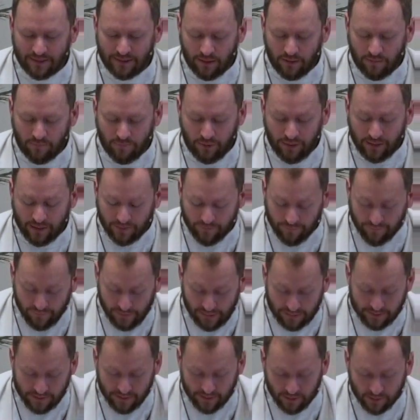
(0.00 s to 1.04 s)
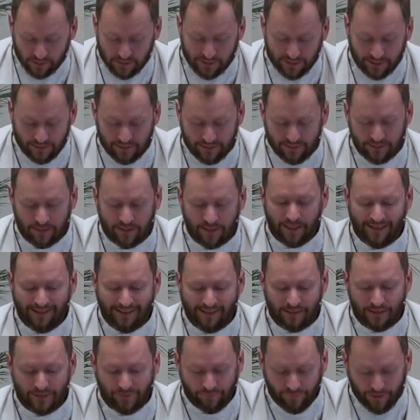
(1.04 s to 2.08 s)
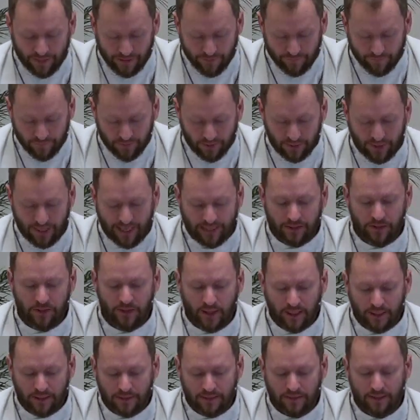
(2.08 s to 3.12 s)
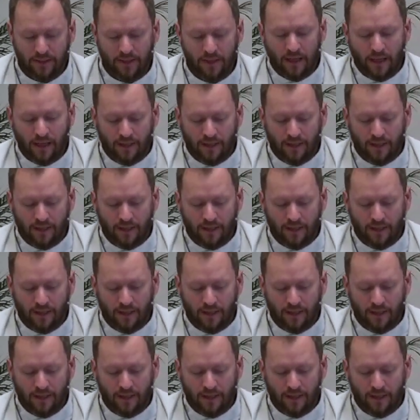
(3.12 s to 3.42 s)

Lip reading: If we confess our sins, he is faithful and just